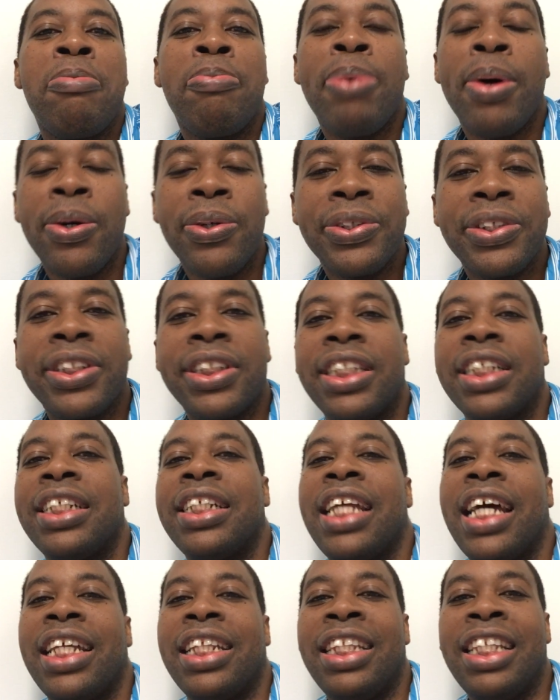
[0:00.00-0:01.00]

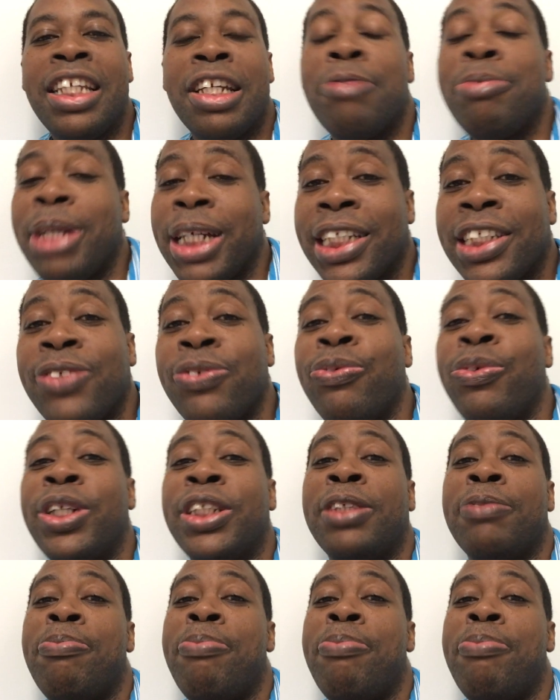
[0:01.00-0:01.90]
posted that DMX was